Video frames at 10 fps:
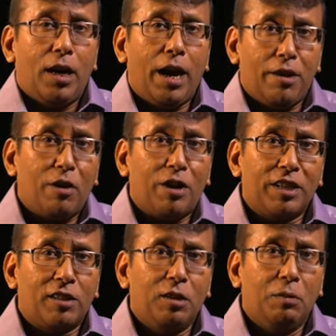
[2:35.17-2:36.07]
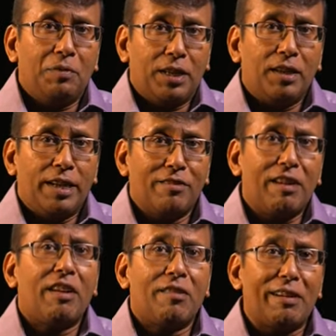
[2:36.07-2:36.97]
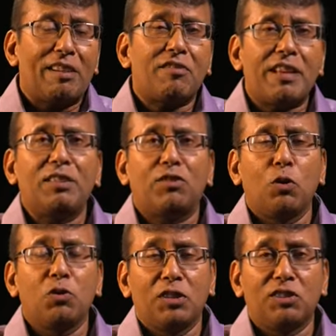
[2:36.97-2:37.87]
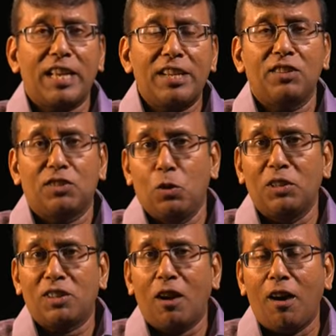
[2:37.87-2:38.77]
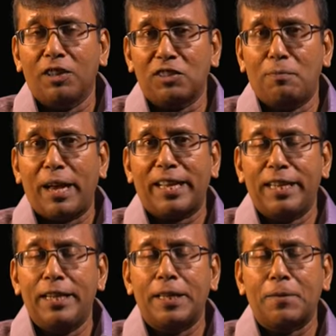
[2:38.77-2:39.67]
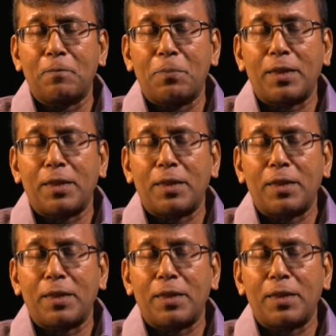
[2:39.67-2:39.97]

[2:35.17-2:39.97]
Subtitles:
hierarchical, hereditary social status known as caste back in India.